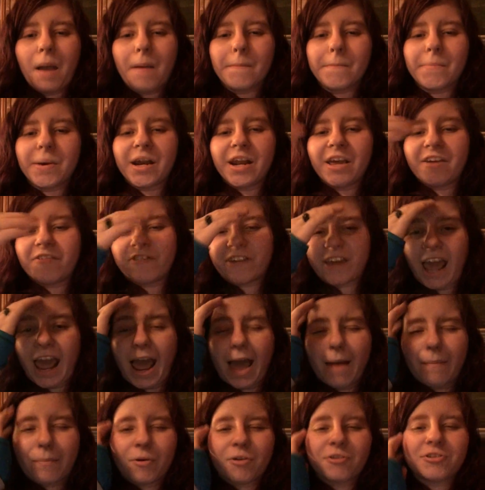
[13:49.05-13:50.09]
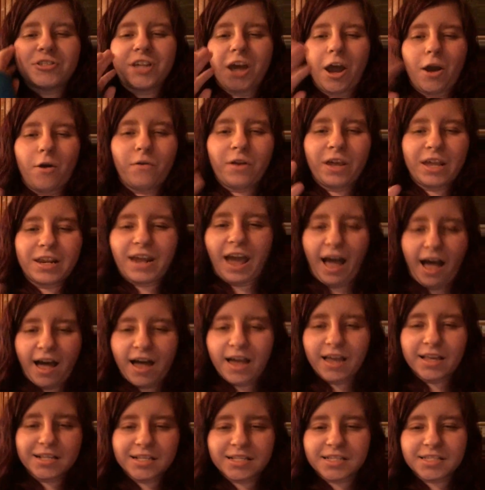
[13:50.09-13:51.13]
But if Cap or Tony
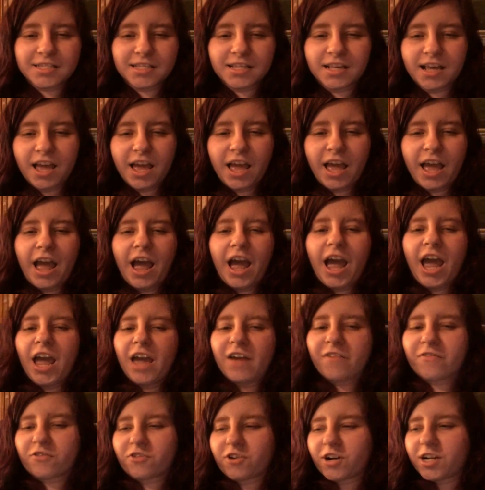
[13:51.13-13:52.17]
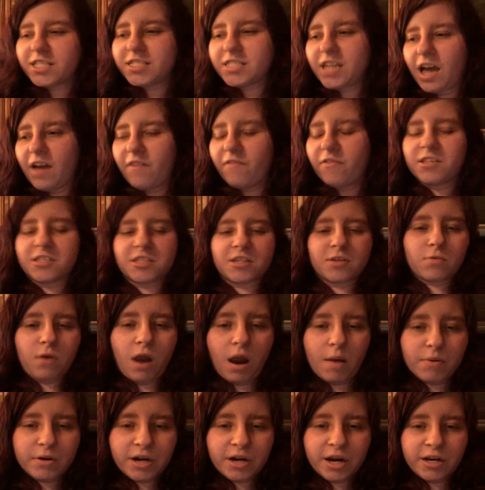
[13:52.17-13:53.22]
dies, if Chris Evans and
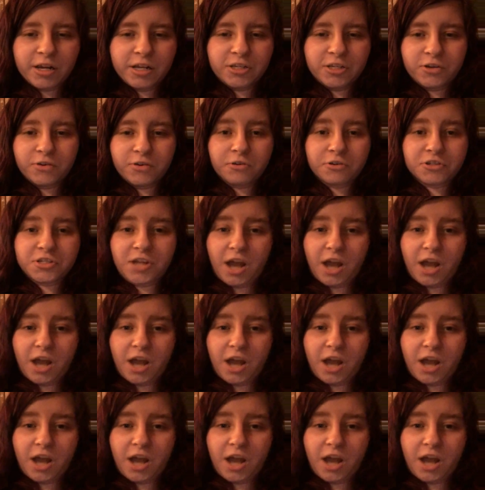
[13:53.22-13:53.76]
Robert Downey Jr.